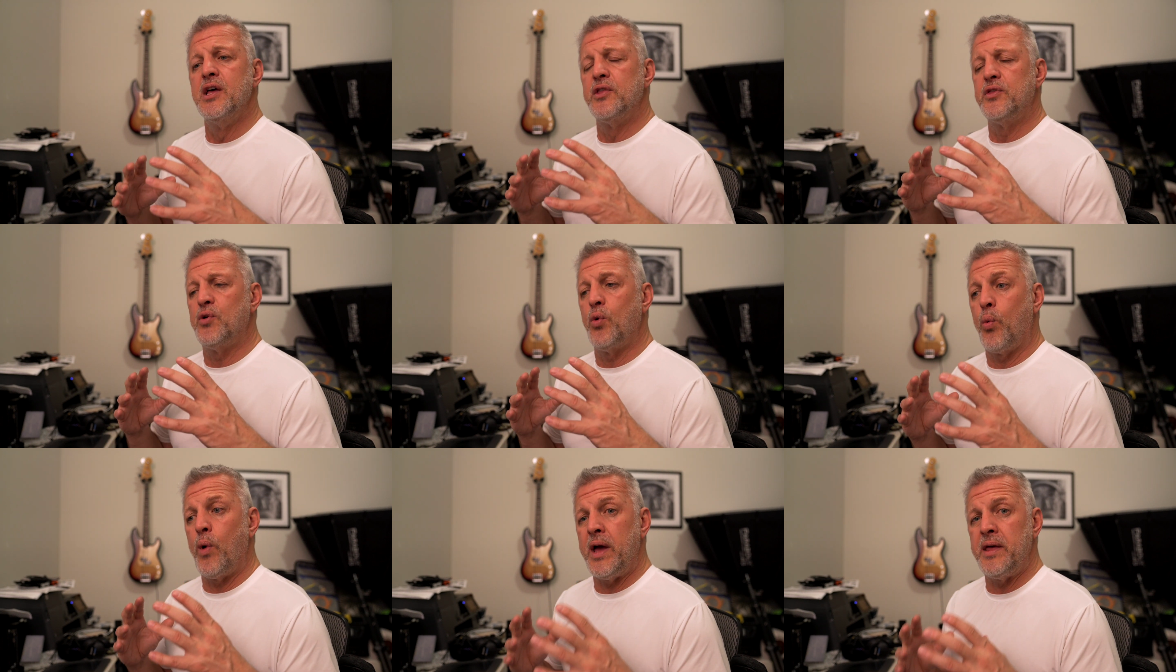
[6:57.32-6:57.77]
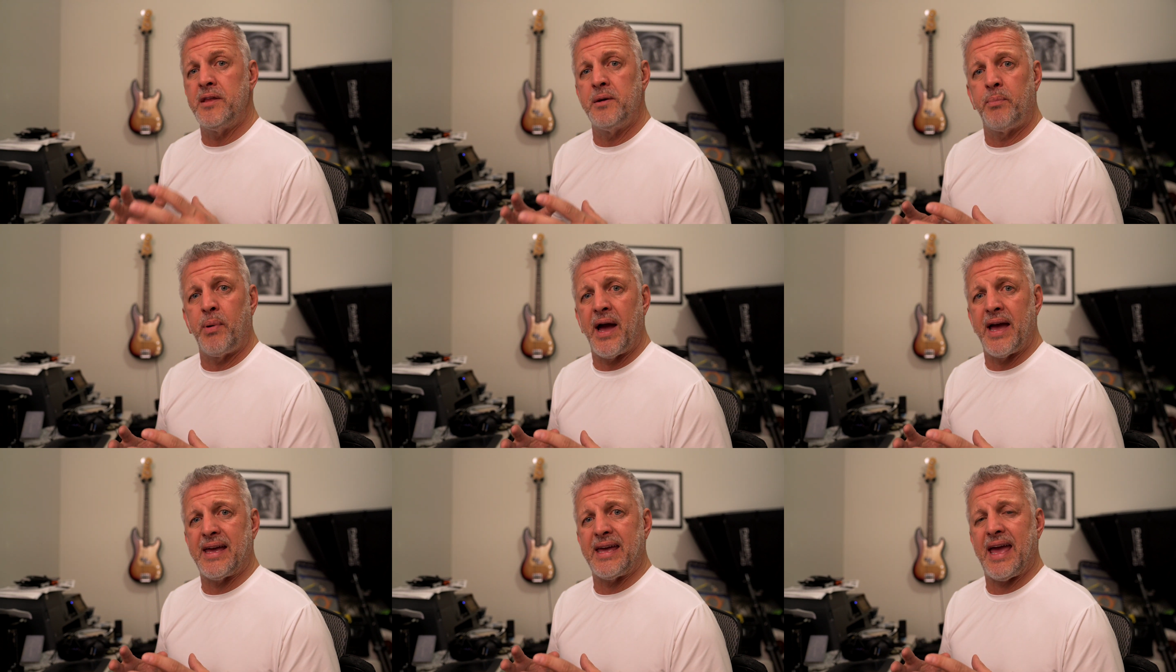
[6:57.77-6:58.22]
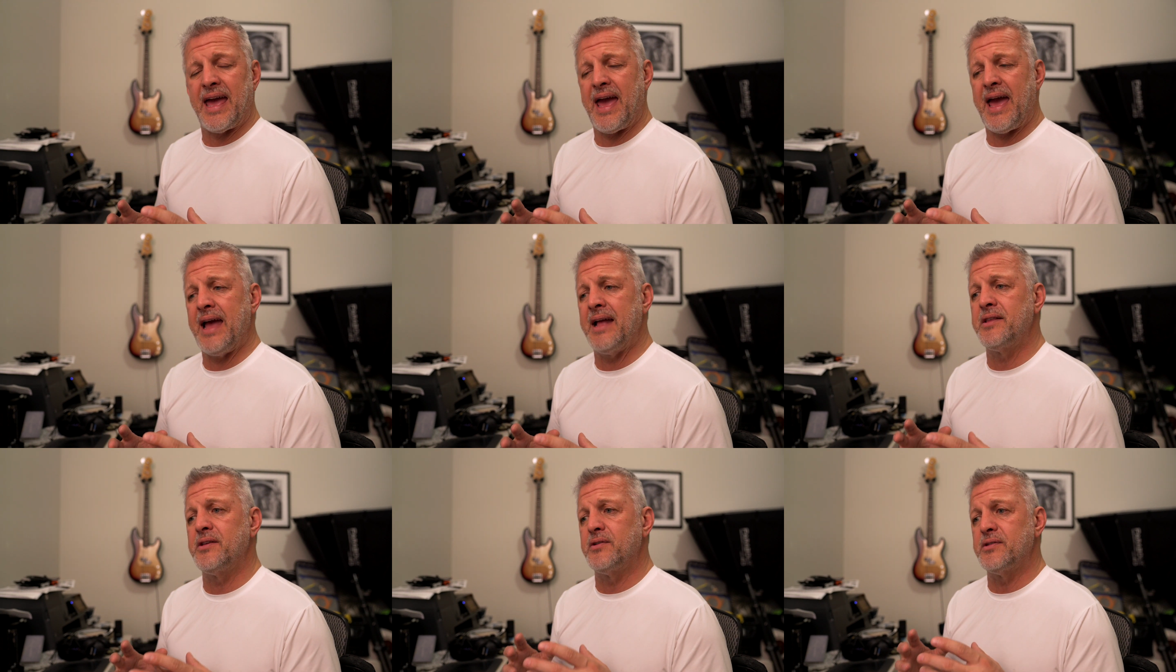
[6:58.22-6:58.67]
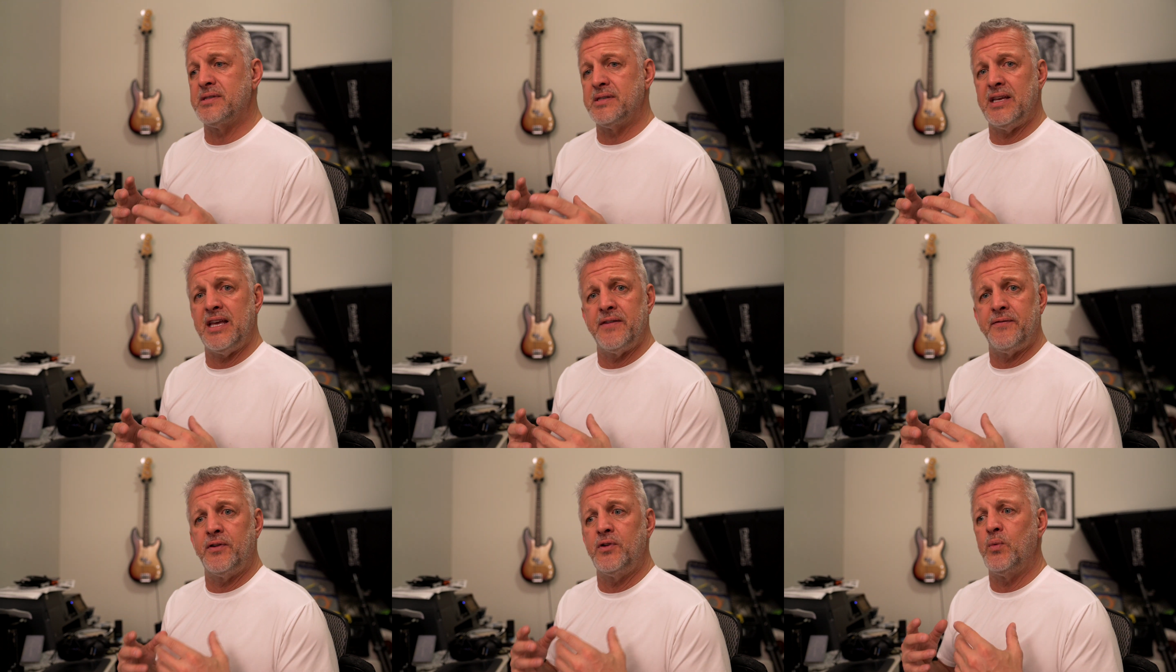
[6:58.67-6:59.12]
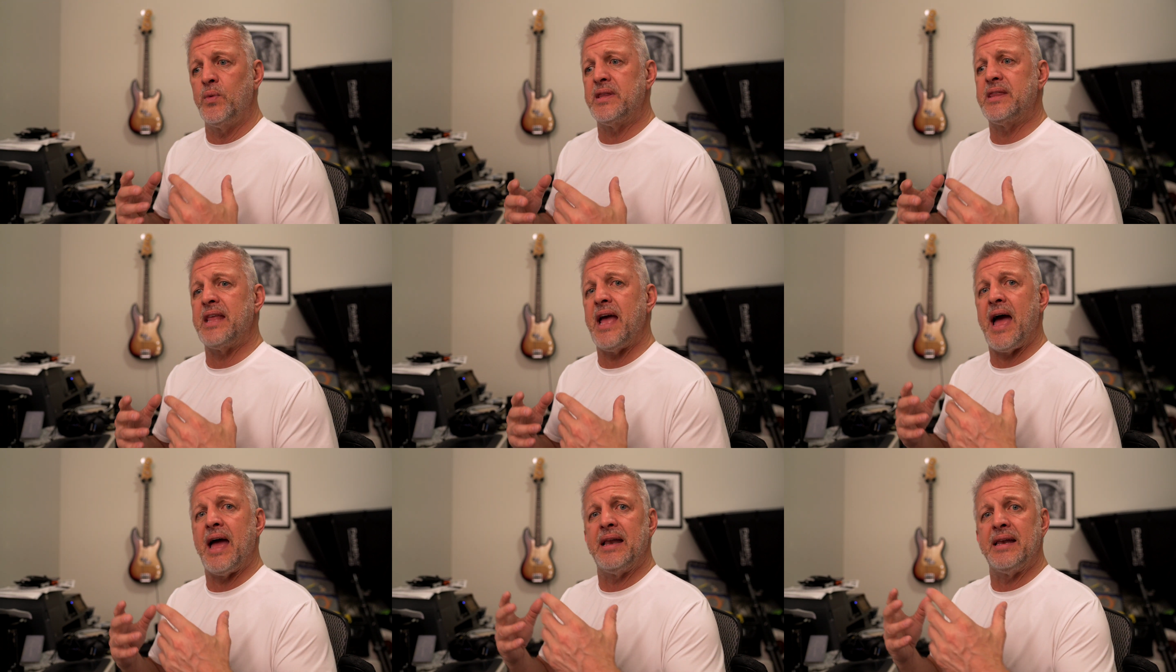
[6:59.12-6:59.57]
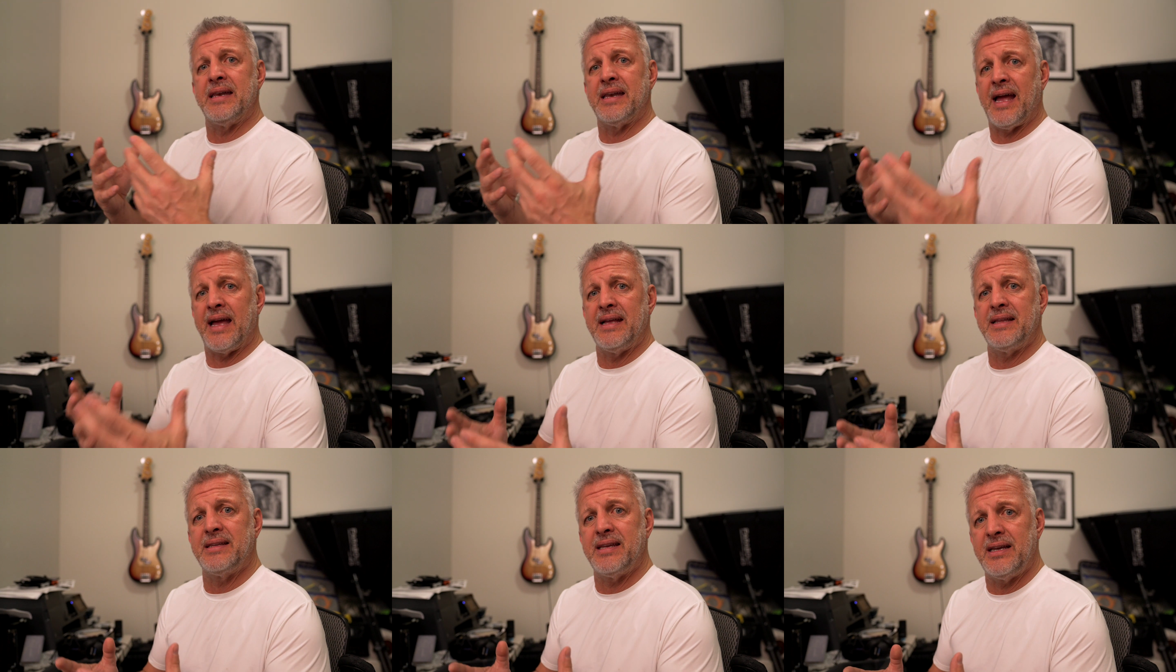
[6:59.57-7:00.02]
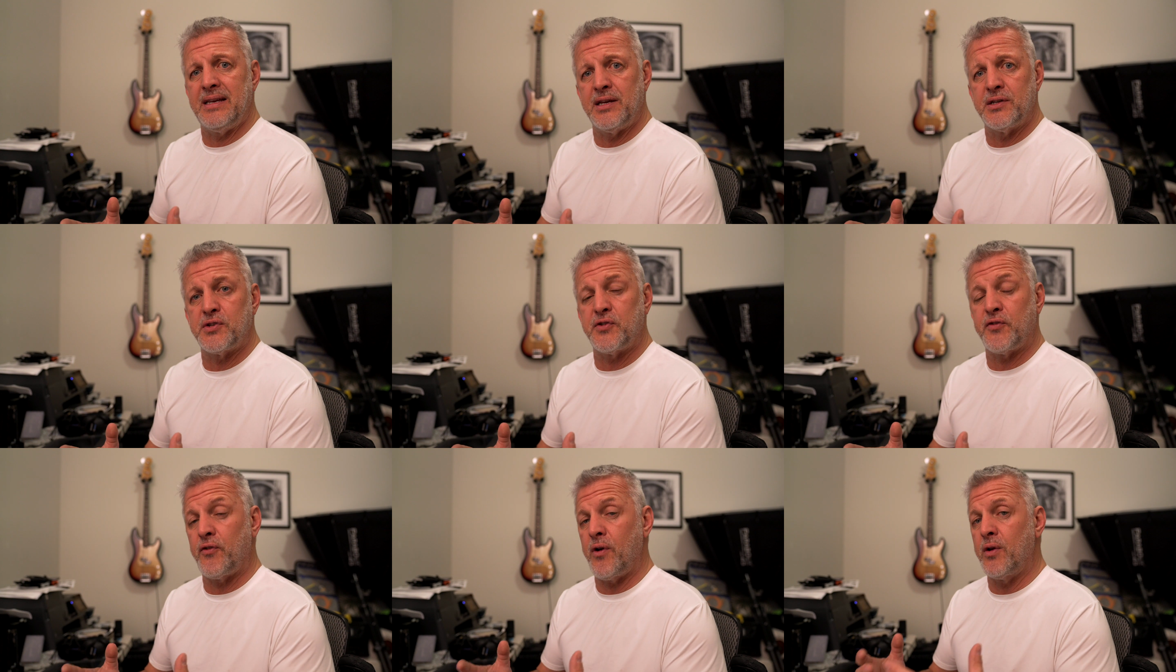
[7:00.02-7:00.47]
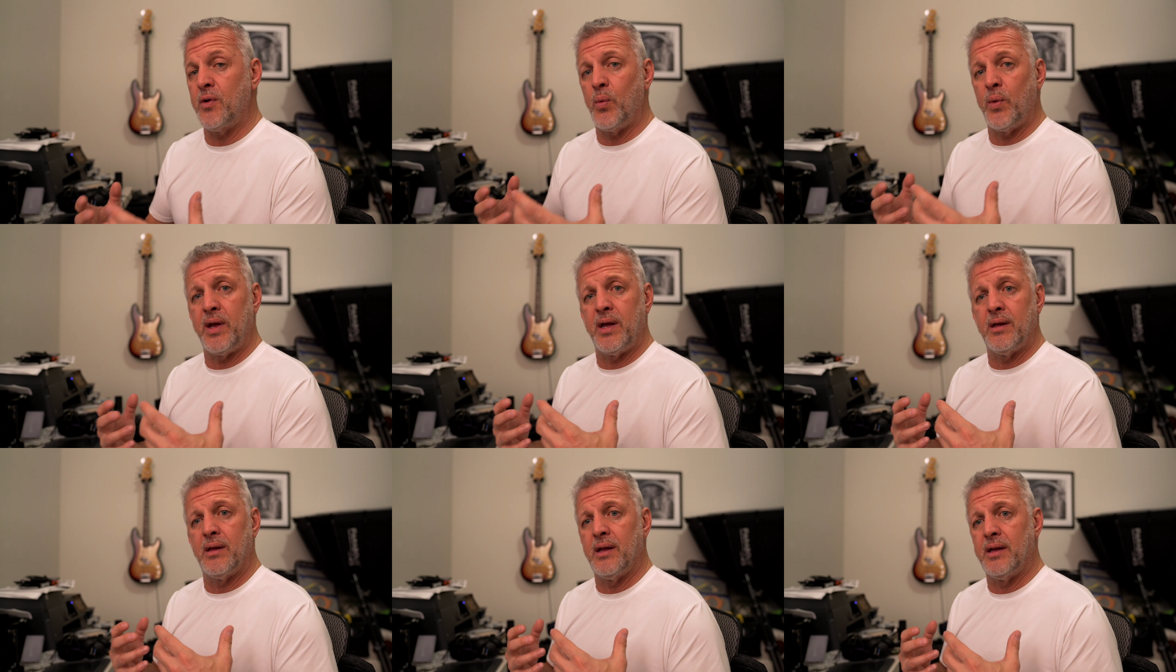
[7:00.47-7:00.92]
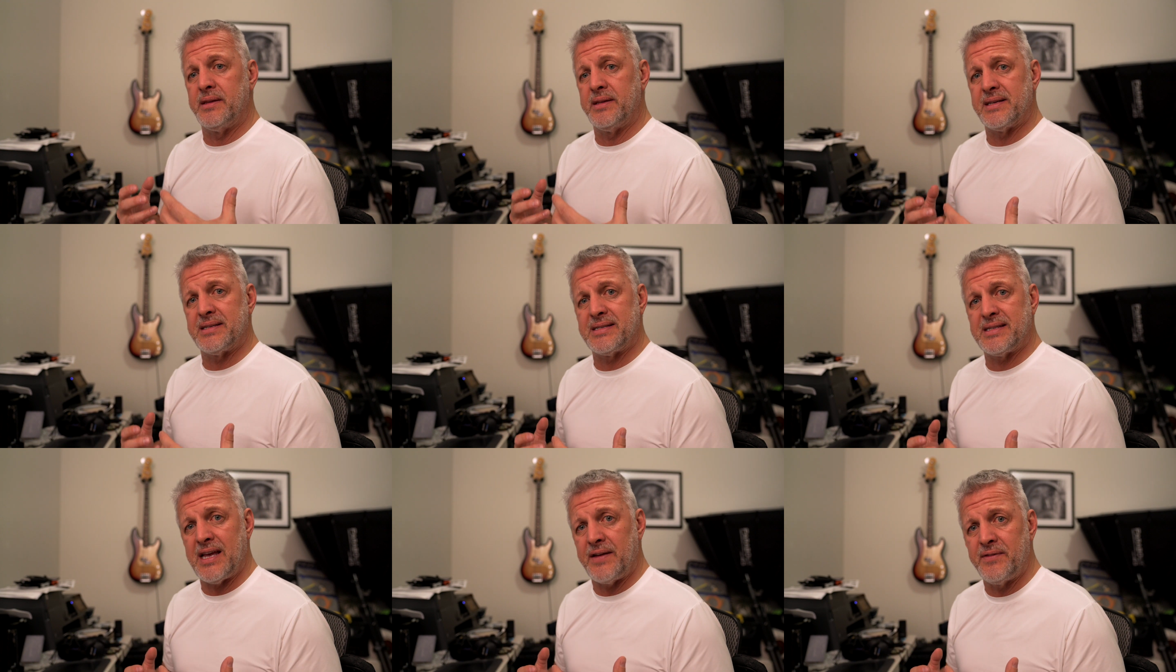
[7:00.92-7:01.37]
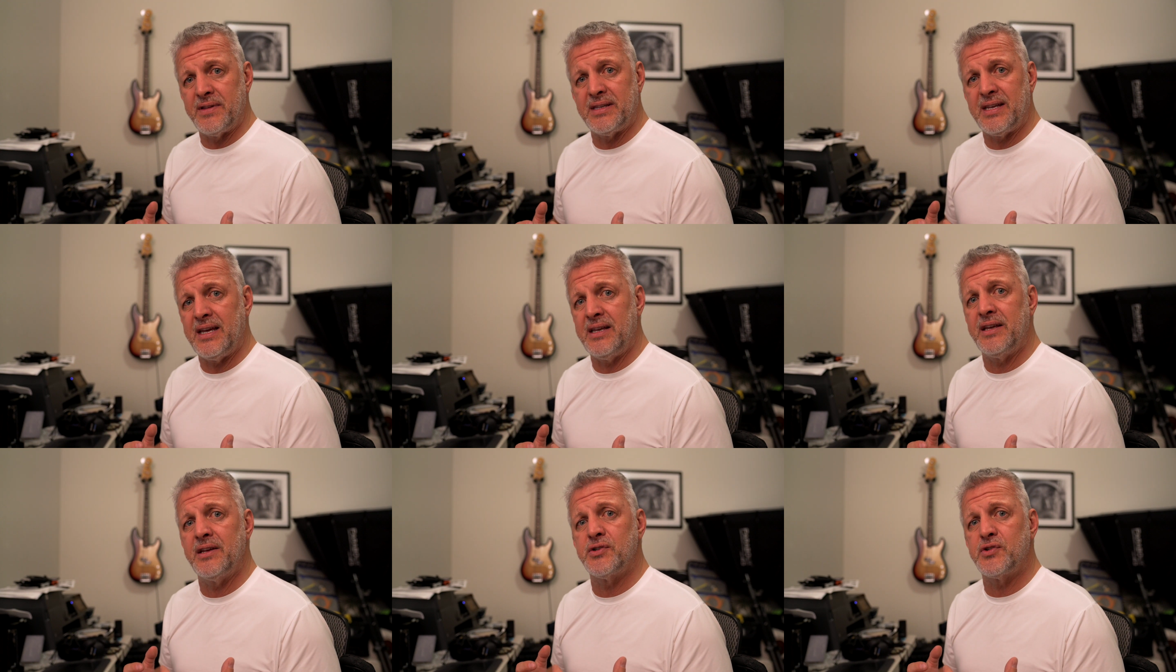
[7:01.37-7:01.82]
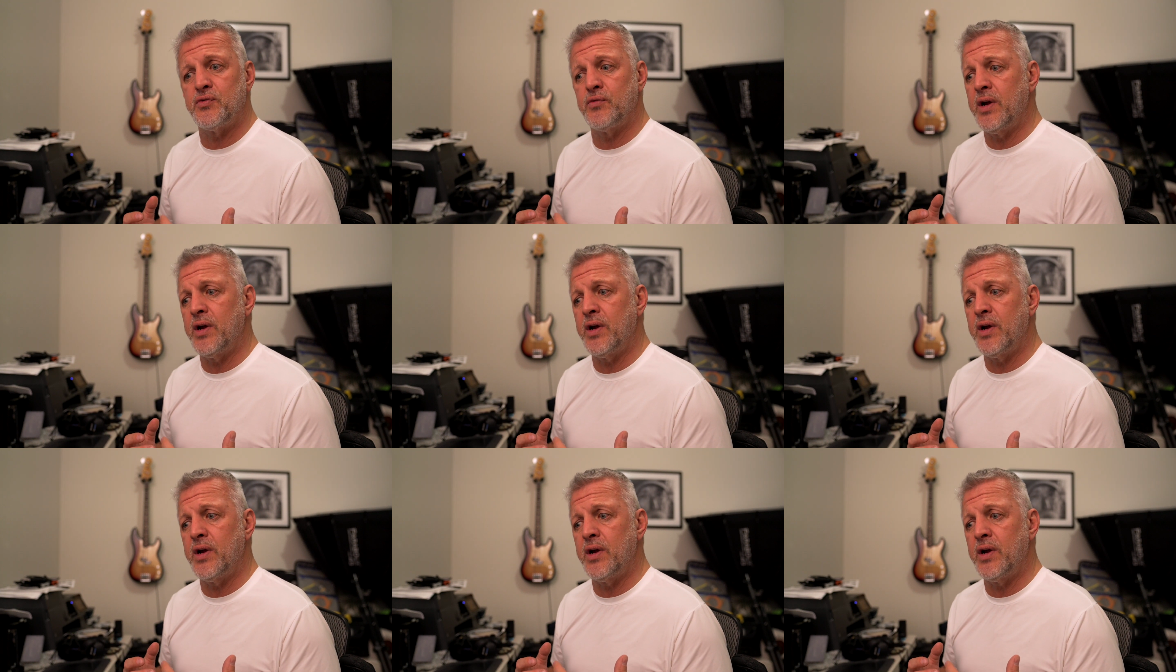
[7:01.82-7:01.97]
the way the bike handles, even with that 19-inch front wheel and the 17-inch